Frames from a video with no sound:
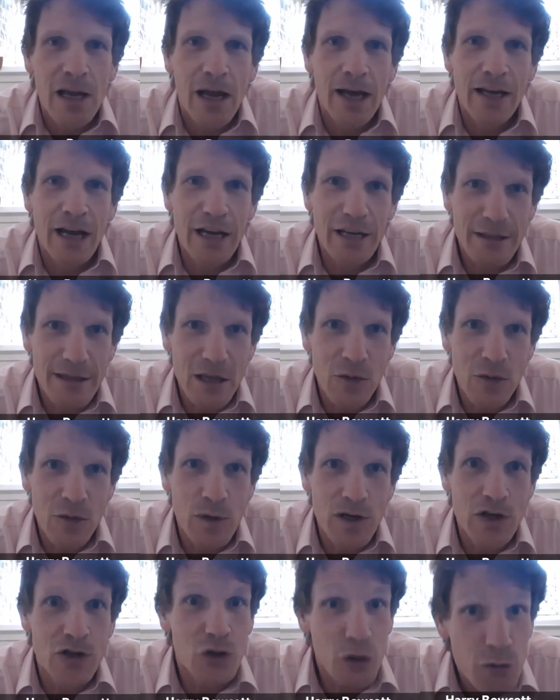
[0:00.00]
And I think
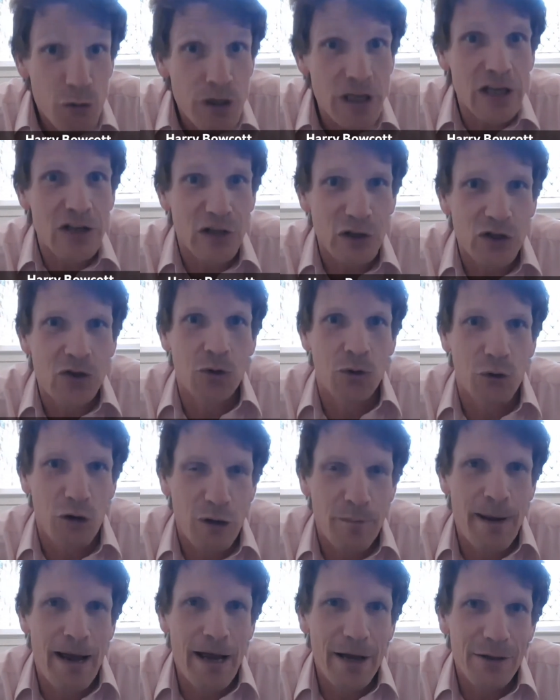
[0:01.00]
we do need to talk
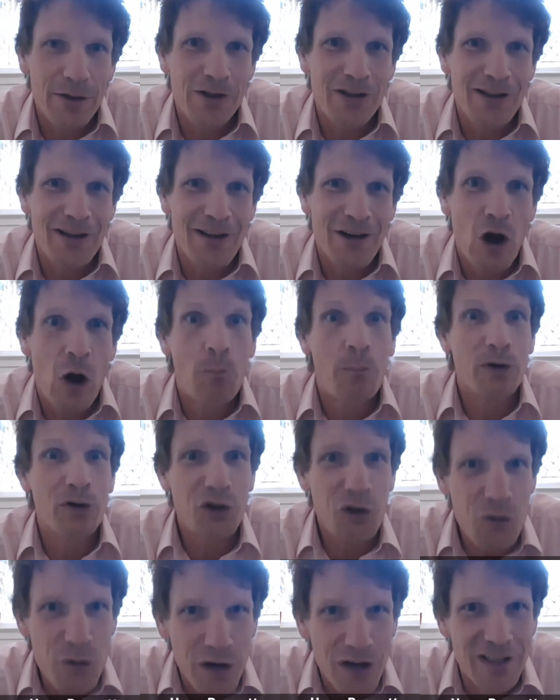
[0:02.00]
about
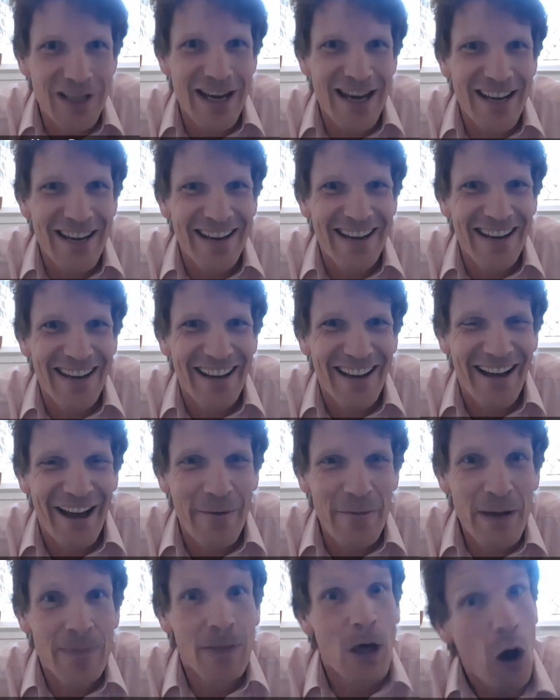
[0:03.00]
opportunity
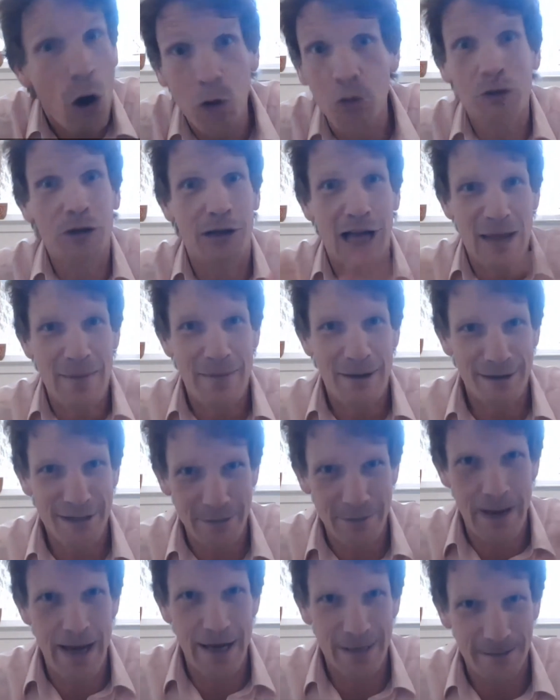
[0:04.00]
in the whole climate
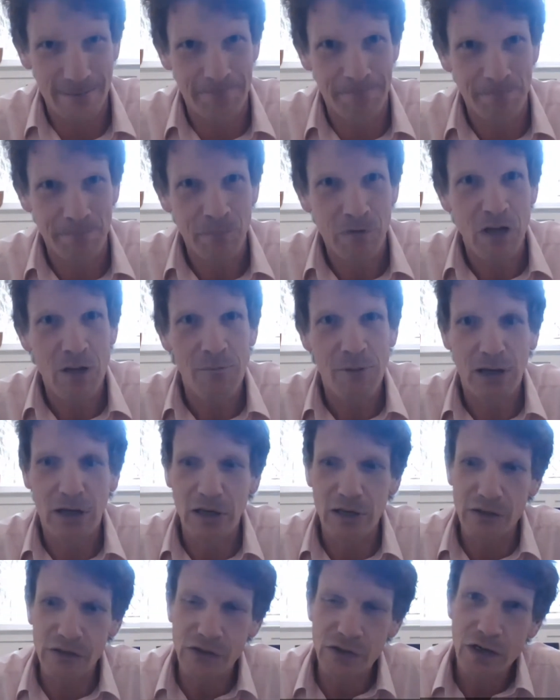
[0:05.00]
debate,
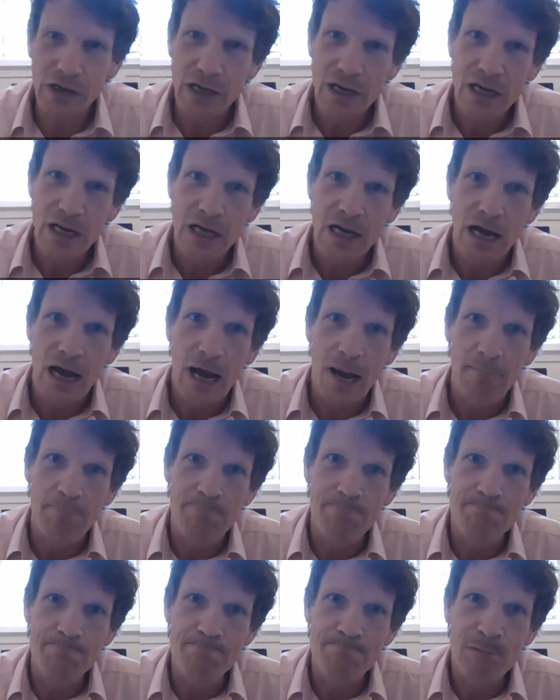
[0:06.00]
because
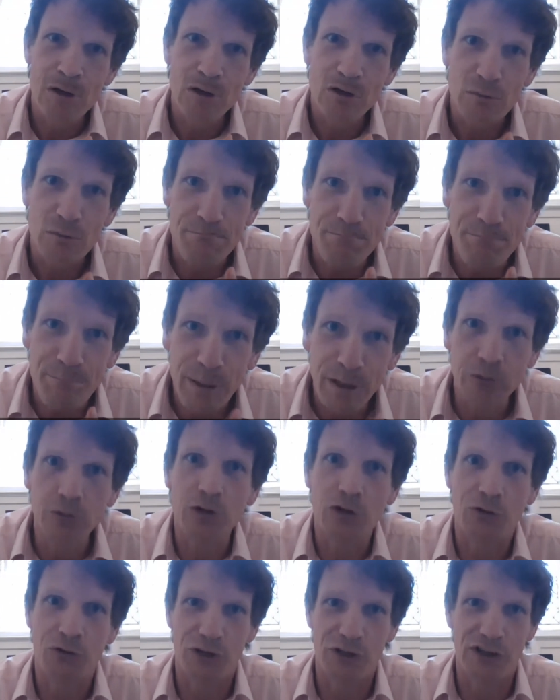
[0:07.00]
To
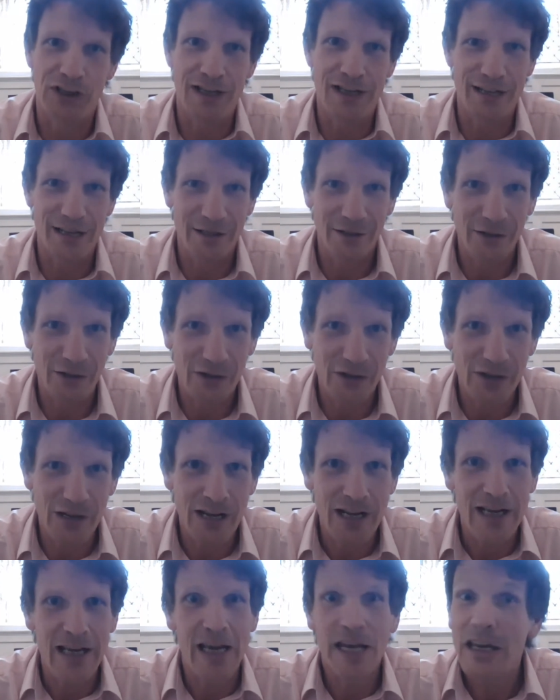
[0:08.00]
build
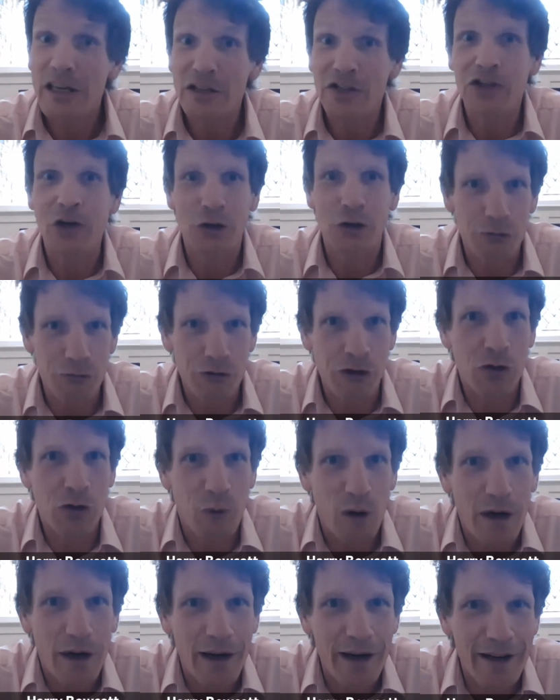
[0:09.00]
resilience is going to
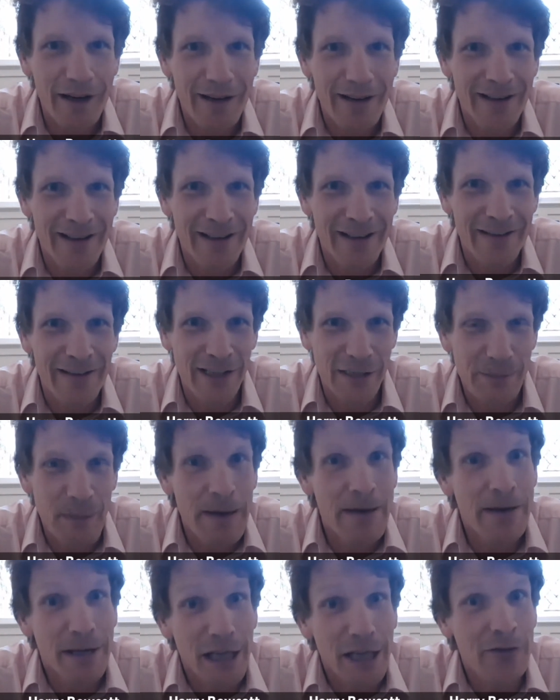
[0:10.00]
require the
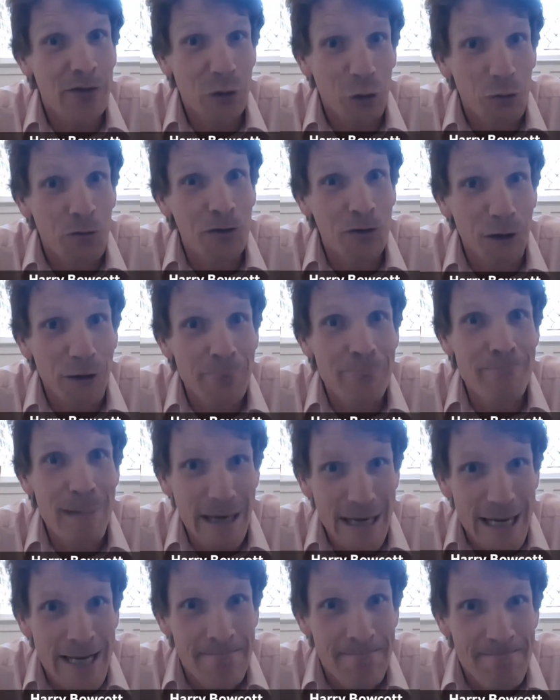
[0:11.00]
spending of an awful lot of
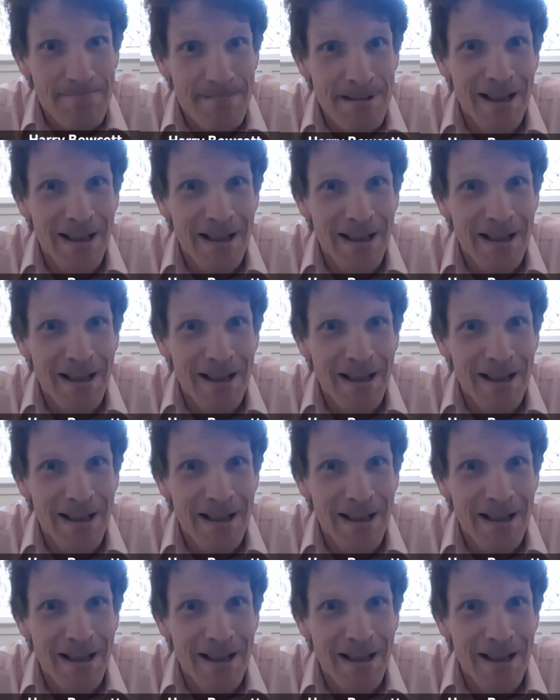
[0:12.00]
money.